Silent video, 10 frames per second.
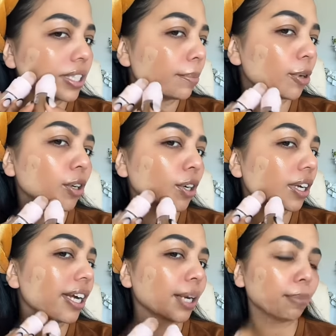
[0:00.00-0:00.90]
I'm not
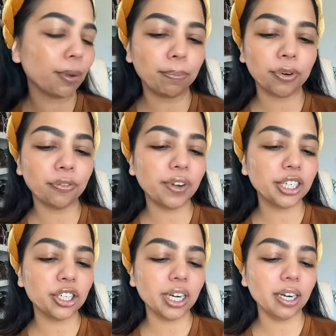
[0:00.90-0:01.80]
gonna get my
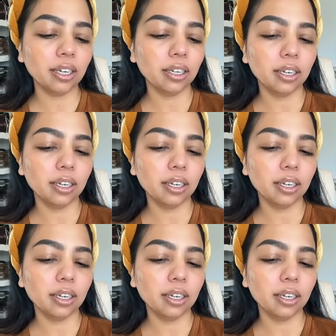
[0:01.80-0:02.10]
perfect shade.